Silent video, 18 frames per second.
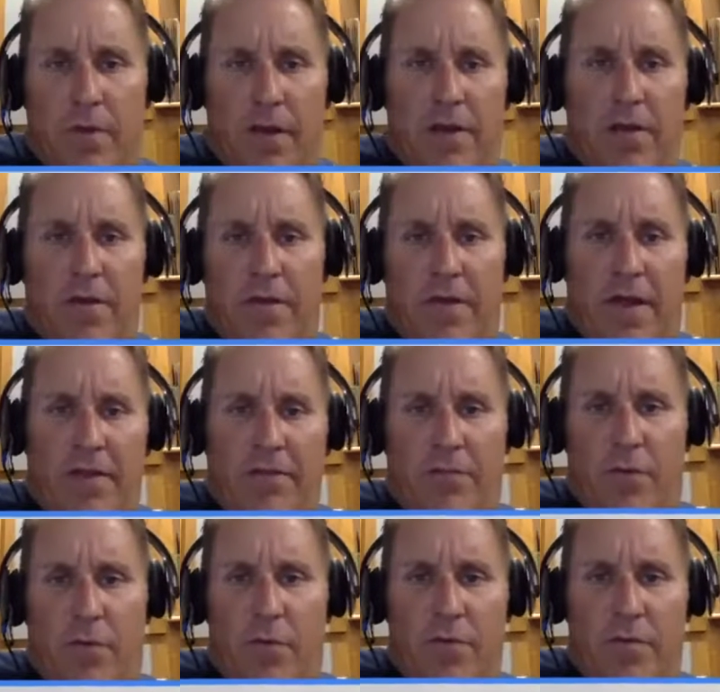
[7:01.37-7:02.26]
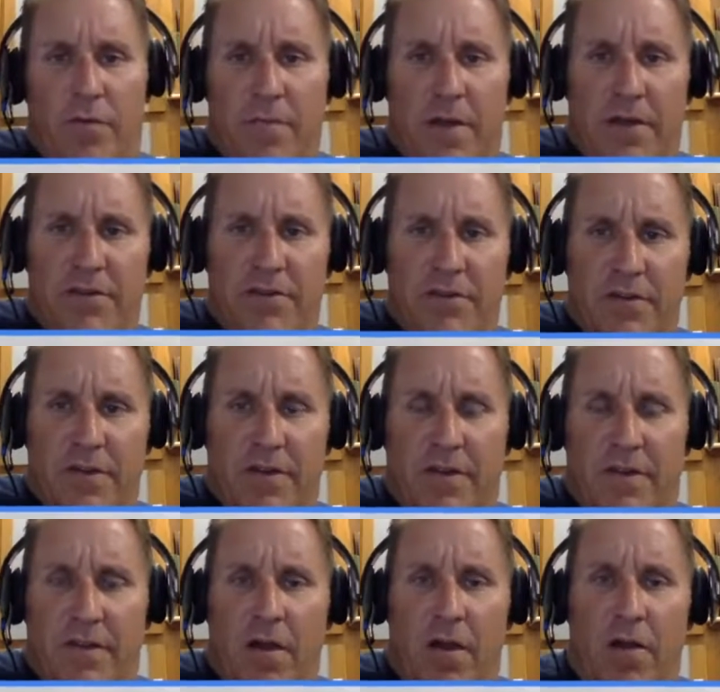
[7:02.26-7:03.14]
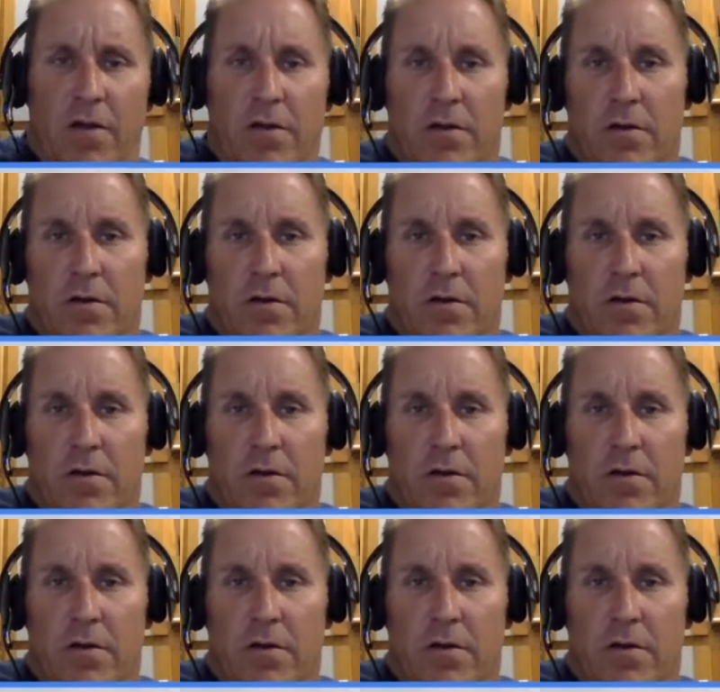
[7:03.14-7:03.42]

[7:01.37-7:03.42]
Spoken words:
know that's what was mentioned in the article.